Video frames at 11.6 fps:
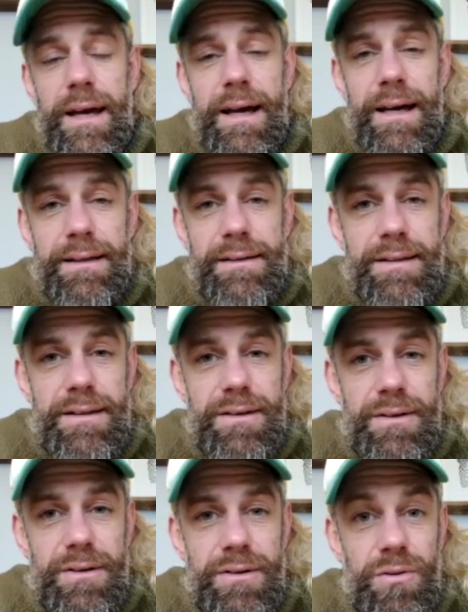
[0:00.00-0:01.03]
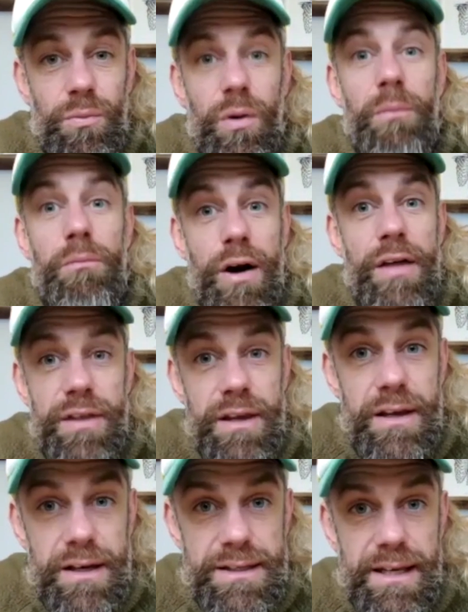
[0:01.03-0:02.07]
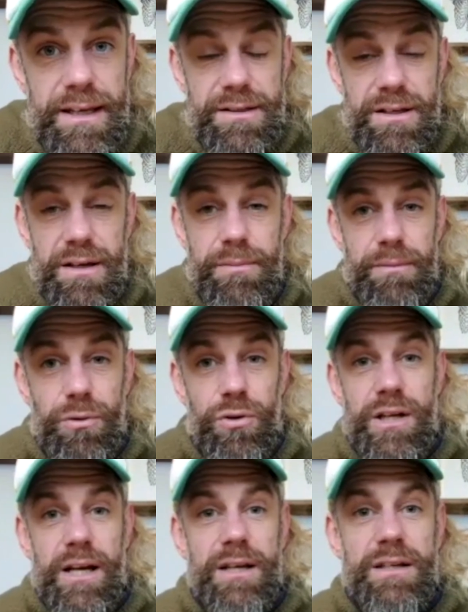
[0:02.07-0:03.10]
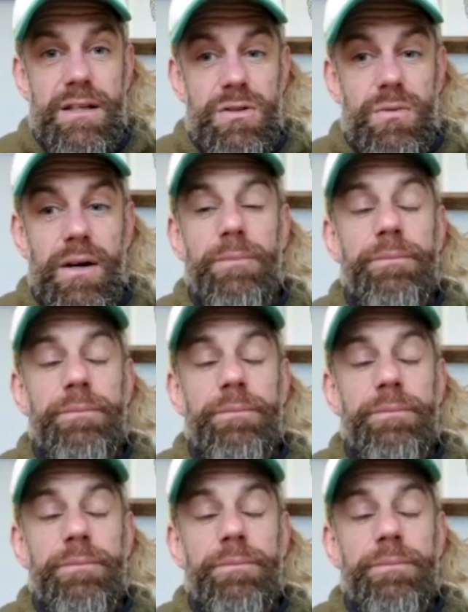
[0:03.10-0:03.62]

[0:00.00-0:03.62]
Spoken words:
and the 1 breath that you're going to take is going to be more challenging as well.